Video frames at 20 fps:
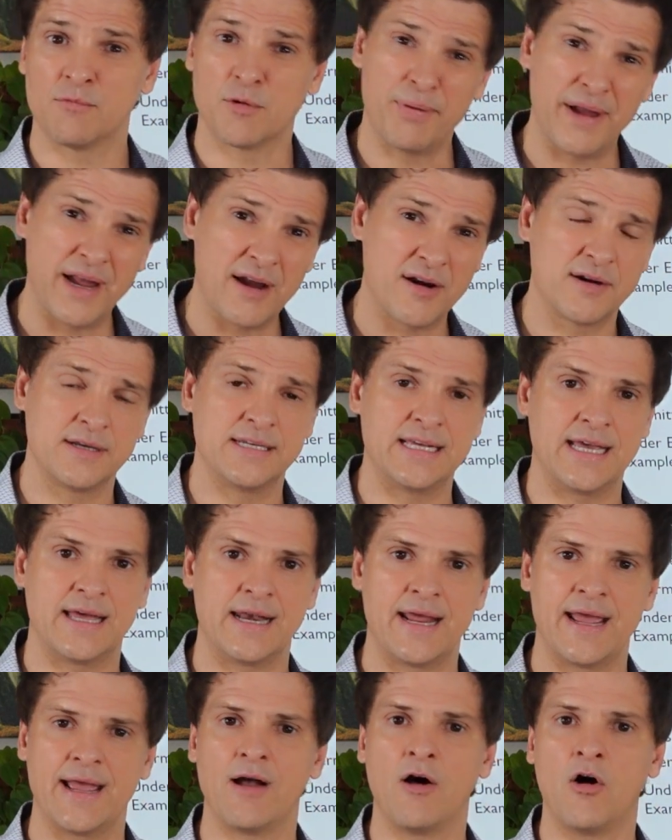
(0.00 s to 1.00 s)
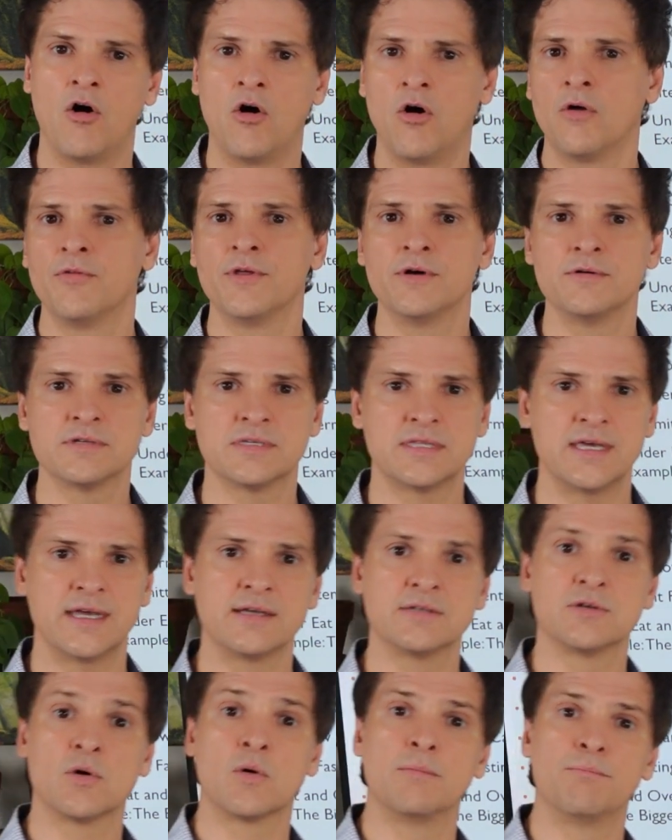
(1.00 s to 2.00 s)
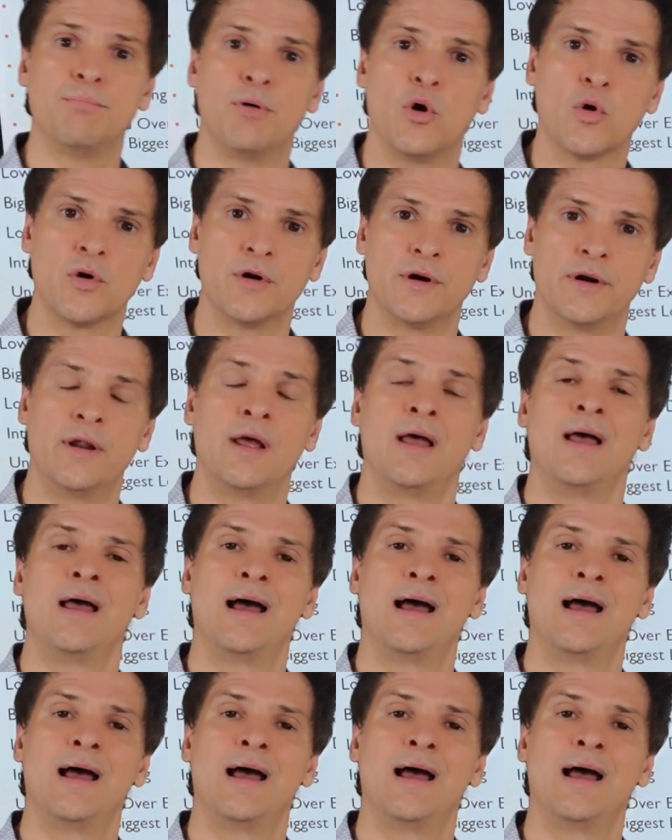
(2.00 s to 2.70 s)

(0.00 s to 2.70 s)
repairing DNA, all those things are important.